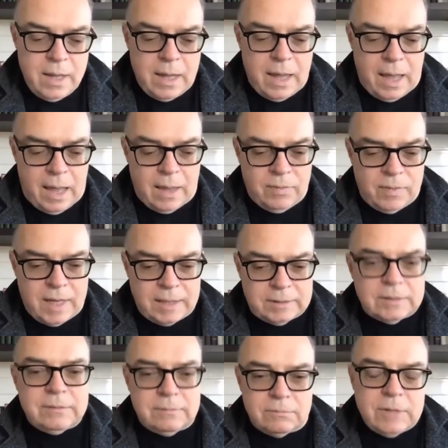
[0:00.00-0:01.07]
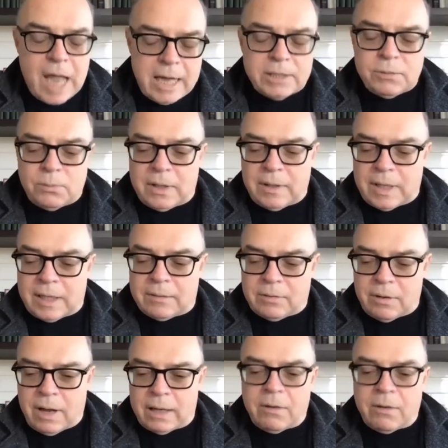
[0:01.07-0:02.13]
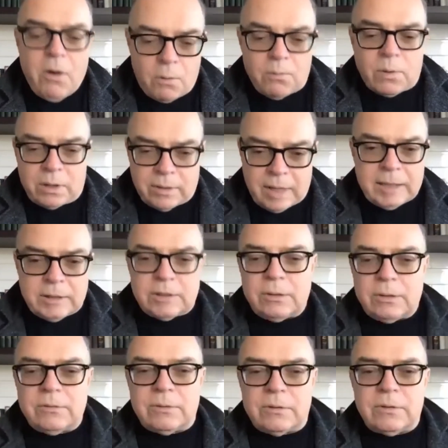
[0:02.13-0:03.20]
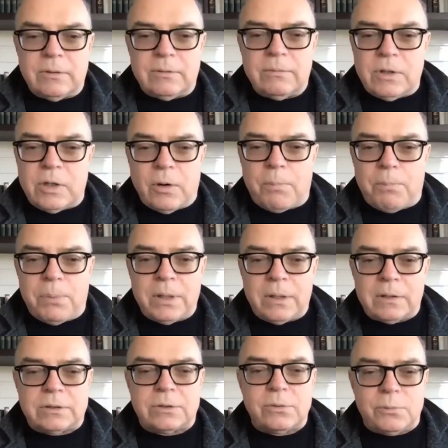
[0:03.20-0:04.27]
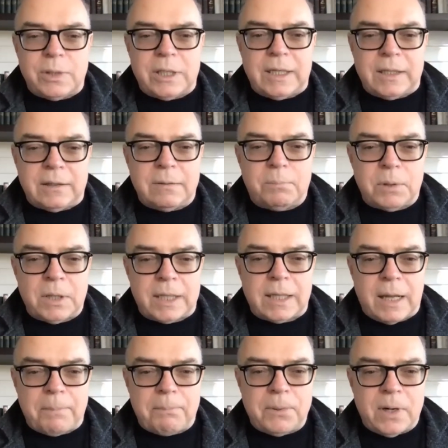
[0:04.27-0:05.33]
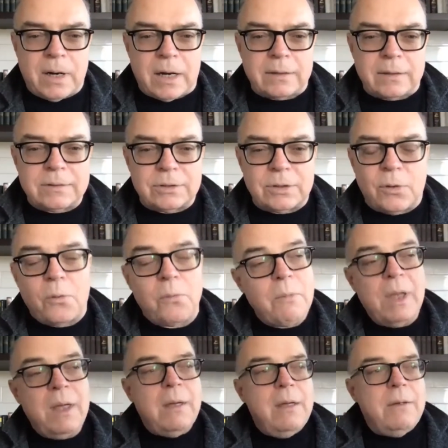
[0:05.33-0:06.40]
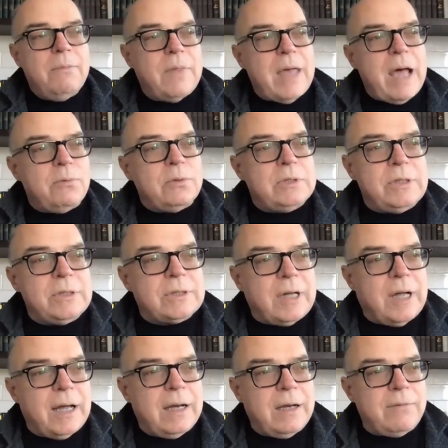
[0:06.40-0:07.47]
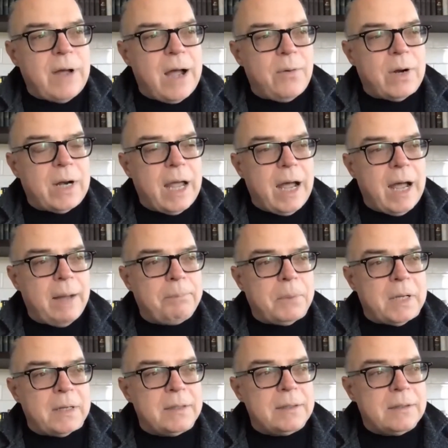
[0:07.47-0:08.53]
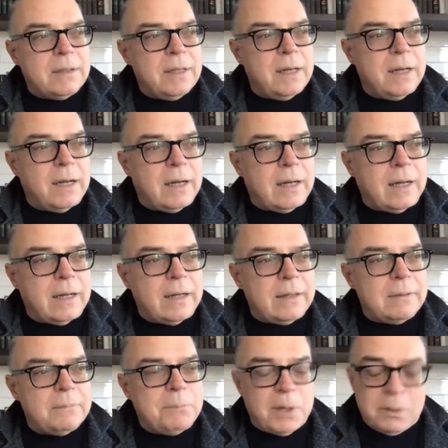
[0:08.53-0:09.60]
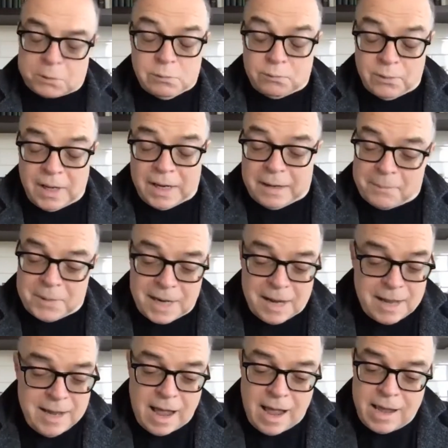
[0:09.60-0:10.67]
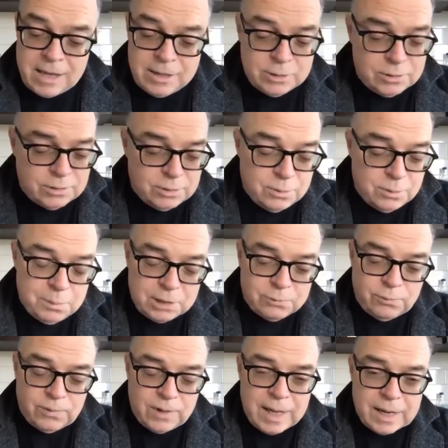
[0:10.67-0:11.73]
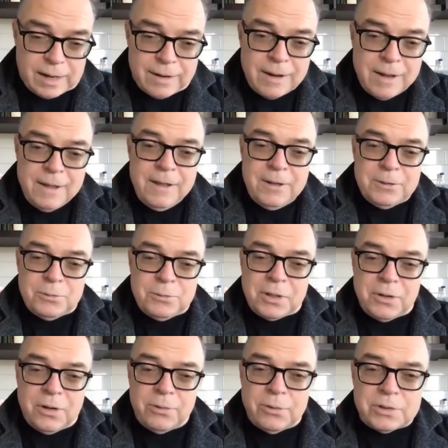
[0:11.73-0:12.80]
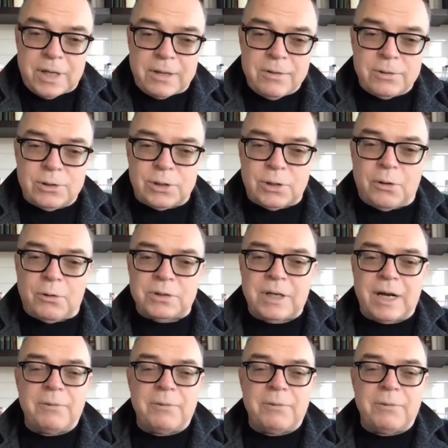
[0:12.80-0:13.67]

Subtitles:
And that's when they thought, oh, well, that's, Bill is who we need to play that part. So that was just kind of how it happened. But it was fun. I mean, I had so much fun doing all those other shows.